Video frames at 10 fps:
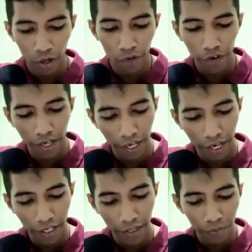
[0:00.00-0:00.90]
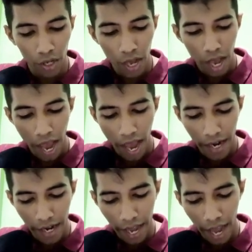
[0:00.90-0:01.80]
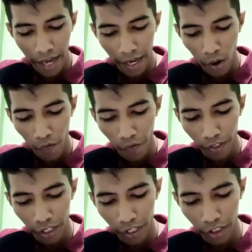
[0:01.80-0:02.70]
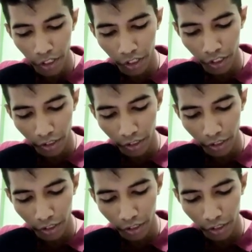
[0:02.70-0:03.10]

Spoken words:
create an array of integers,